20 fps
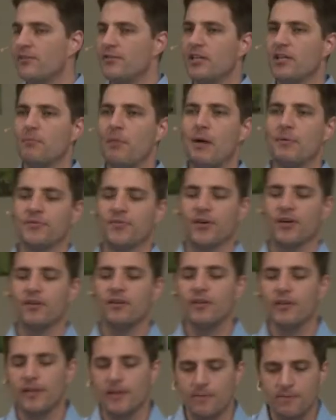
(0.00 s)
see, the Bible's very
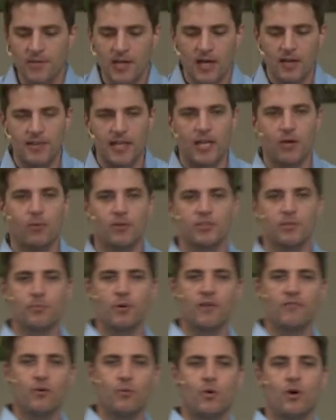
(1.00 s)
clear that it was a
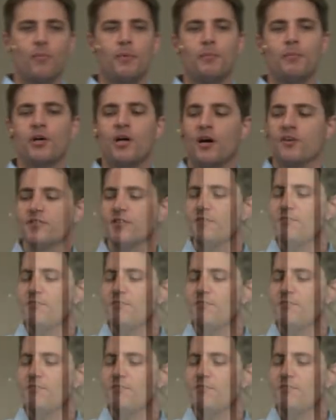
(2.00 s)
perfect world, but because